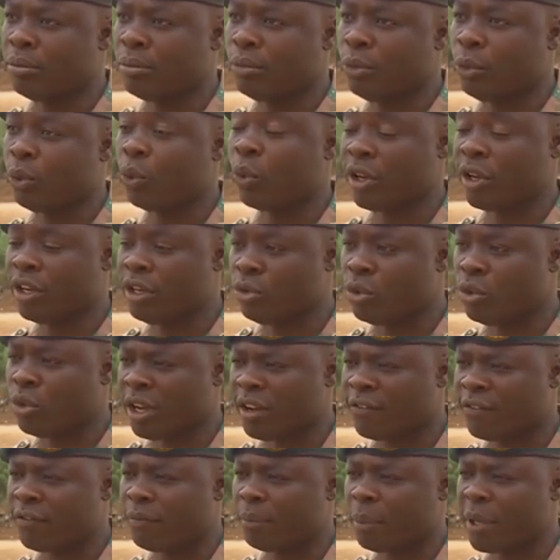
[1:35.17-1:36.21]
We do
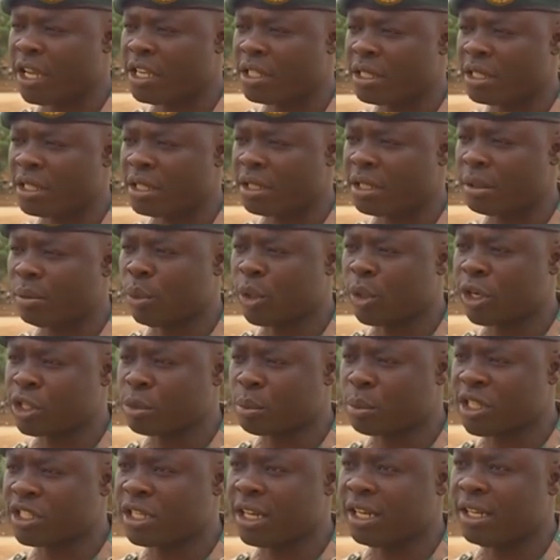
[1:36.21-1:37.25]
have plans, more
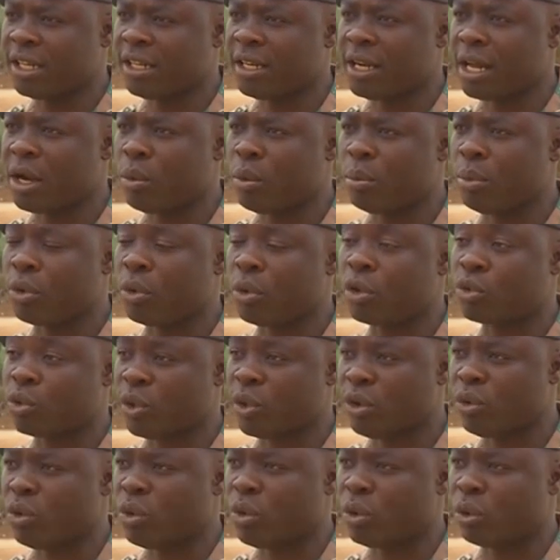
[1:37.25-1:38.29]
especially now, because
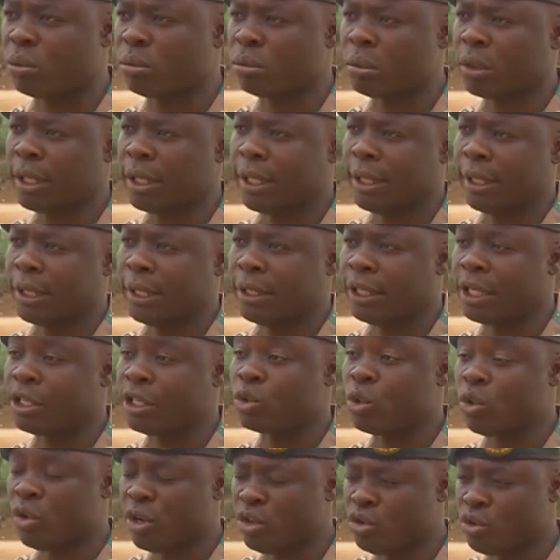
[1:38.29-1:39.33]
we know there's
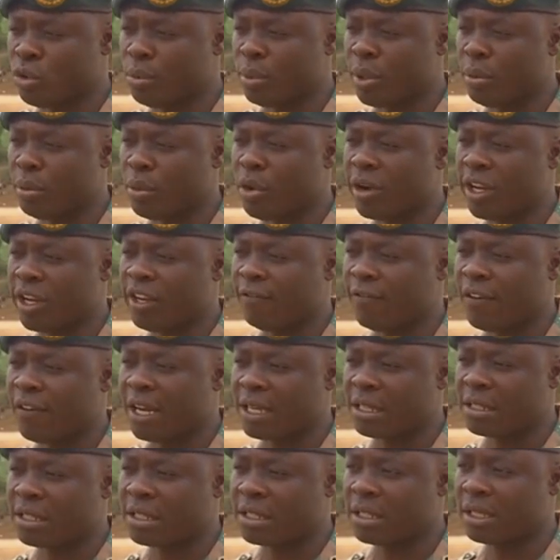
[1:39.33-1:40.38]
going to be more
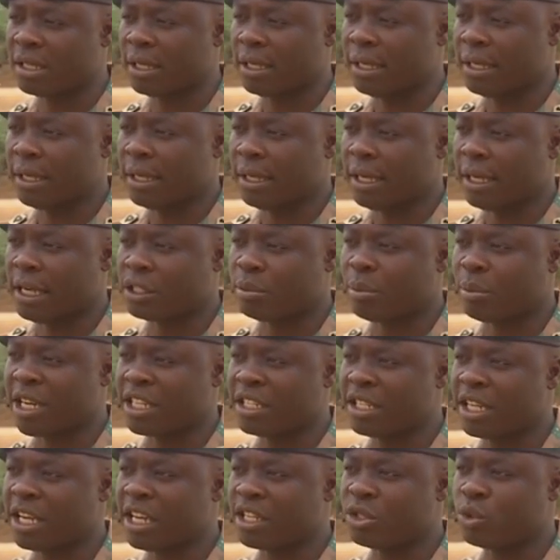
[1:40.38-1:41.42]
influx. As
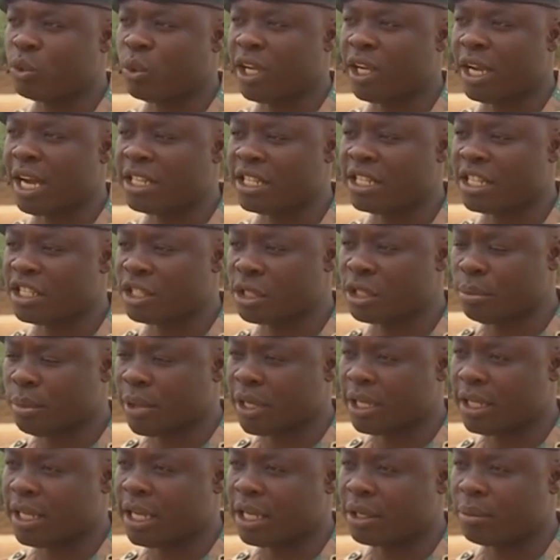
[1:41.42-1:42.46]
much as we
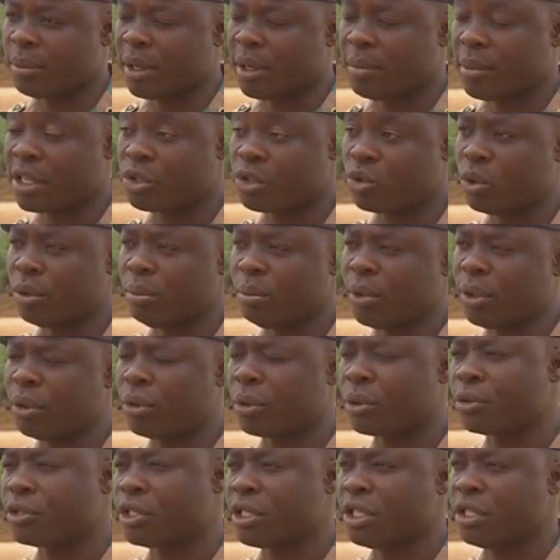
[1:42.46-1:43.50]
anticipate that members will be
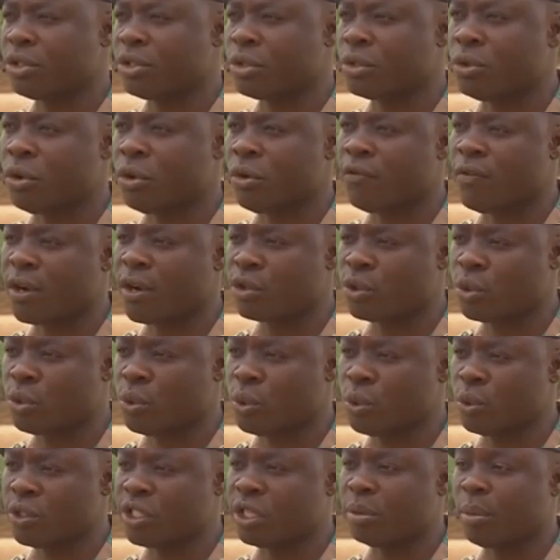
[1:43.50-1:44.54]
crossing over
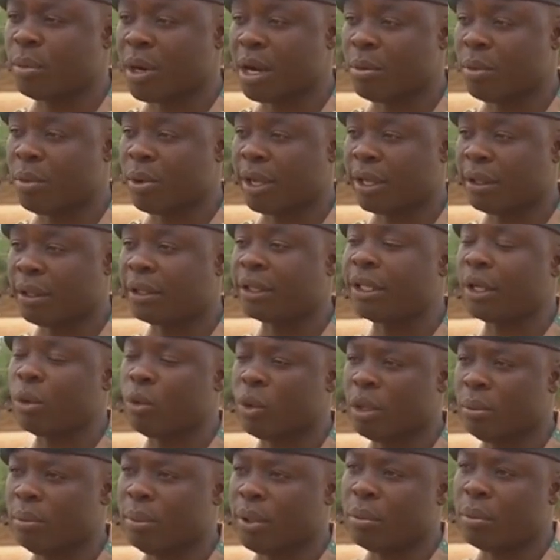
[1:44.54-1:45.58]
to Zimbabwe, there
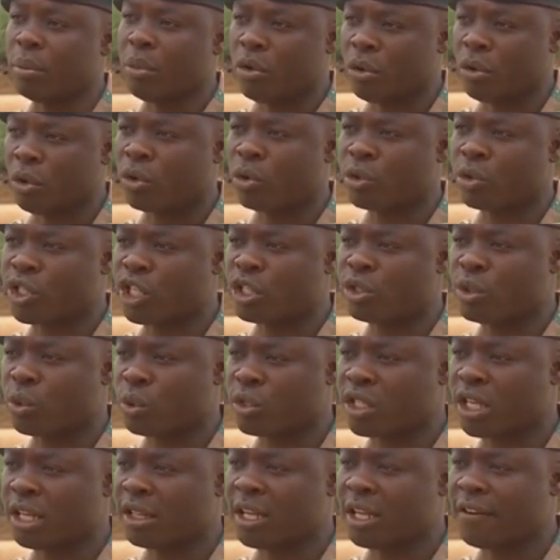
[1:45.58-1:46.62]
will be more crossing to
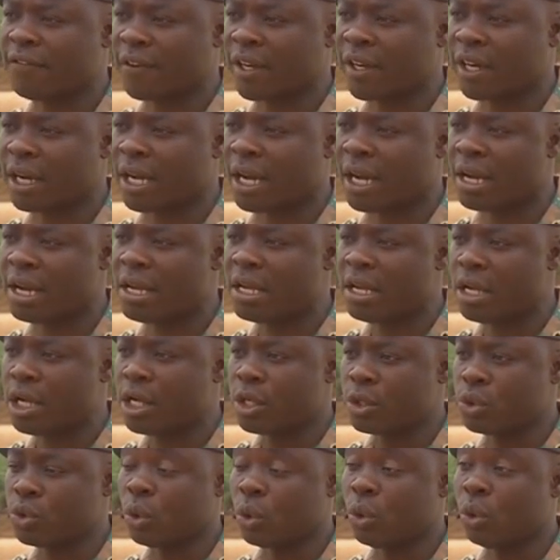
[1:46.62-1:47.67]
South Africa.
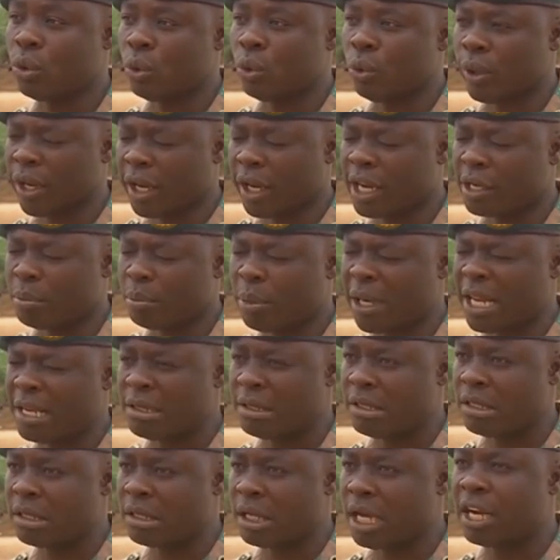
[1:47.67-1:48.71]
So we had
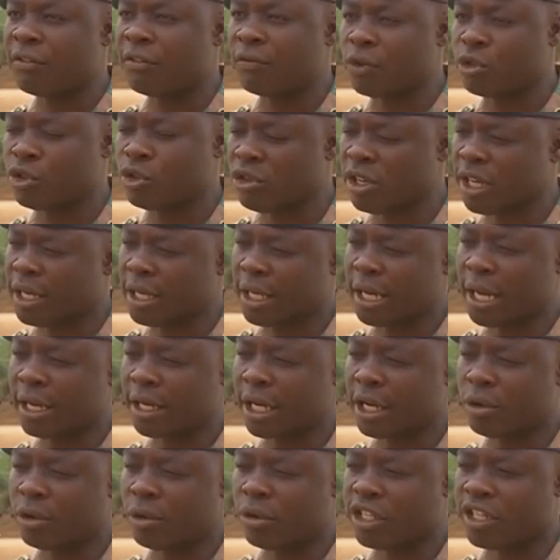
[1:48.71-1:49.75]
plans. Unfortunately, I
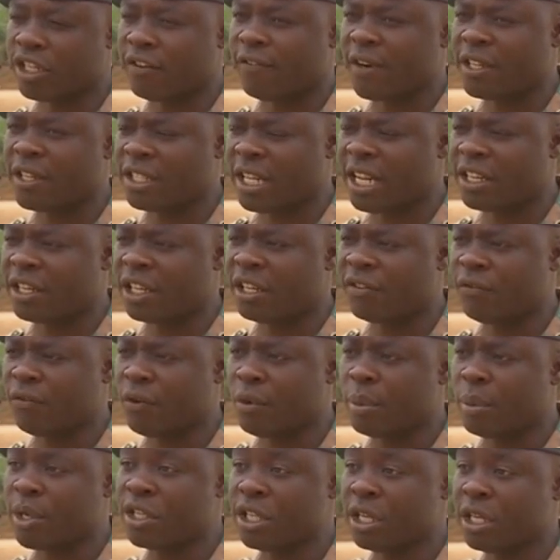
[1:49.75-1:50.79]
cannot divulge that
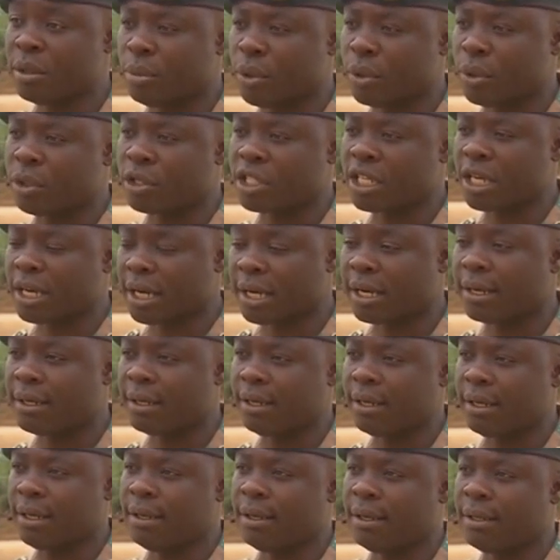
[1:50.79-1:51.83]
information because
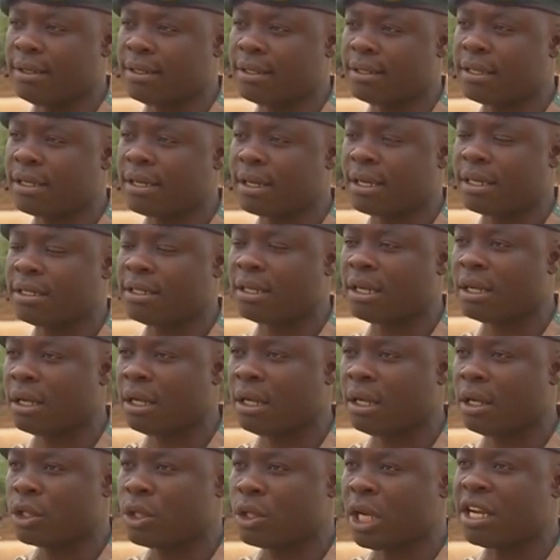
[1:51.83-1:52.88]
currently it's secret
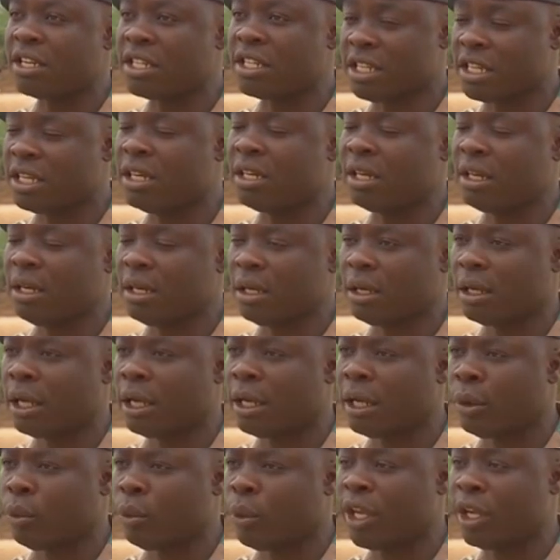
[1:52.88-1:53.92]
until
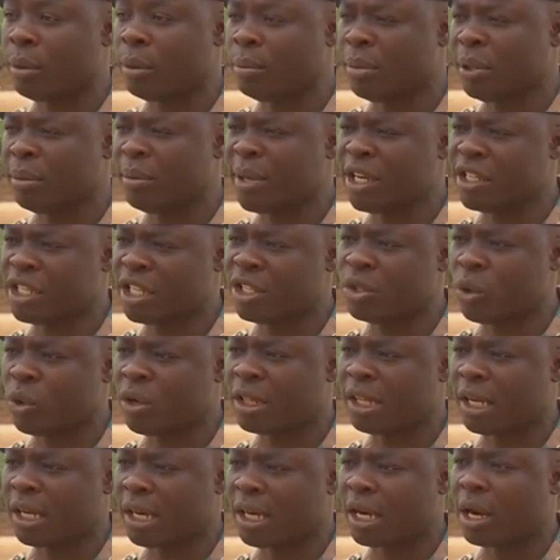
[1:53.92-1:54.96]
we implement it
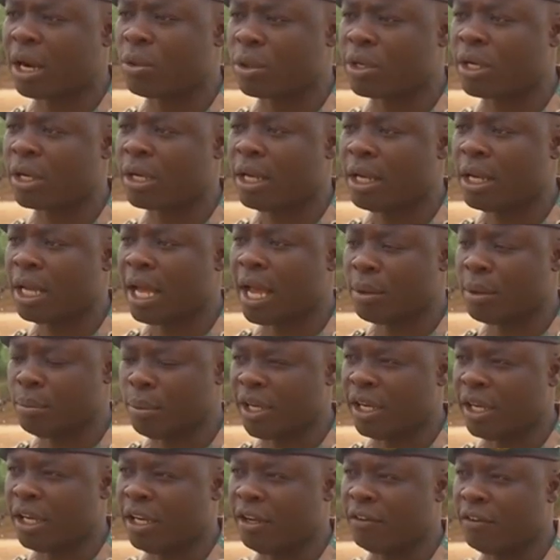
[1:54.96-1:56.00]
on the ground. I
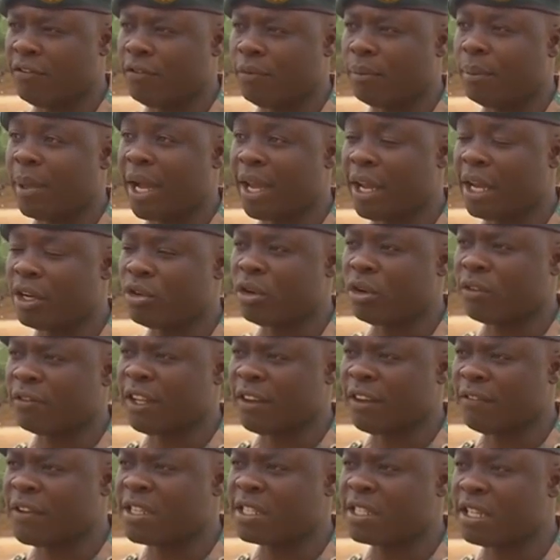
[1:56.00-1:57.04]
believe by end of
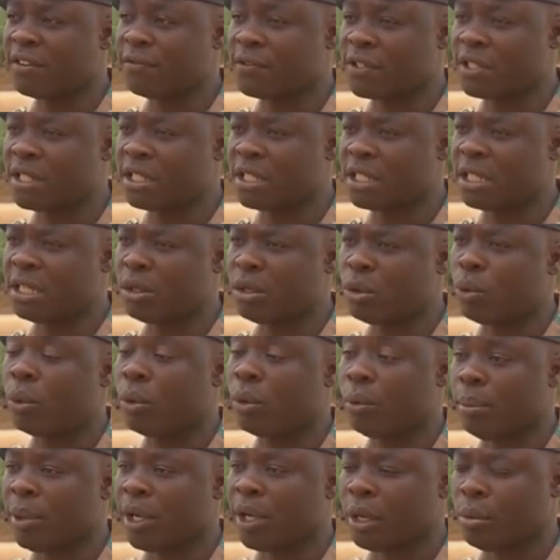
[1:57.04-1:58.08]
the festive season, we'll
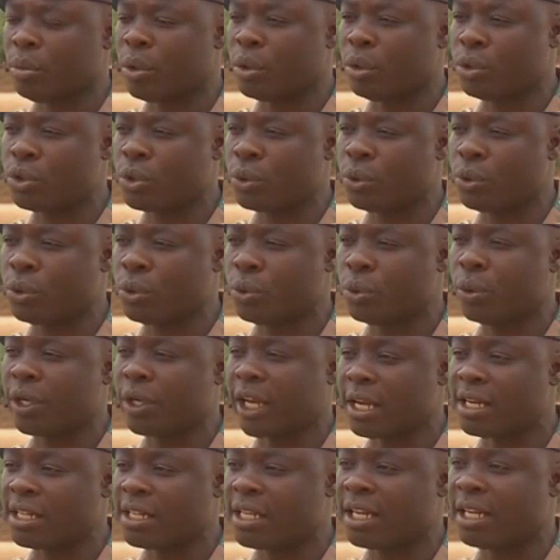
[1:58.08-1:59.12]
be able to
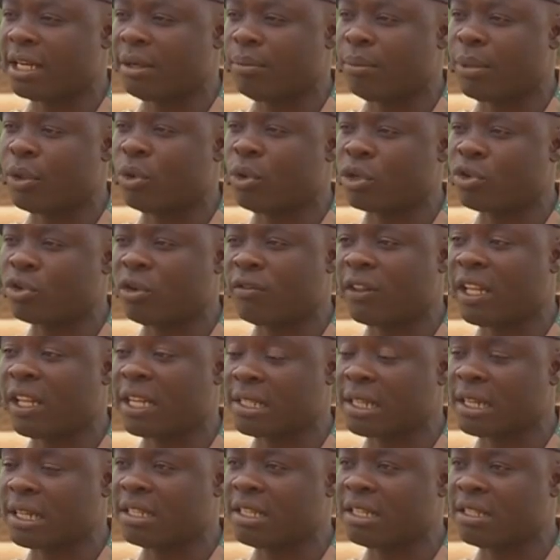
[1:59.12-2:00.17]
can tell because of the
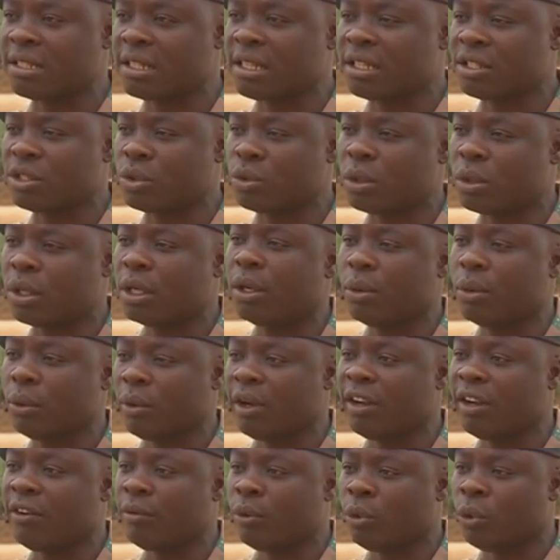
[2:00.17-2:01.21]
statistics
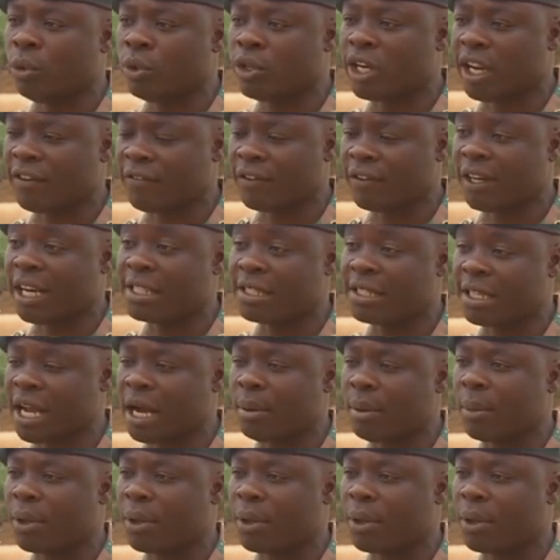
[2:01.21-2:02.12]
would have raised up.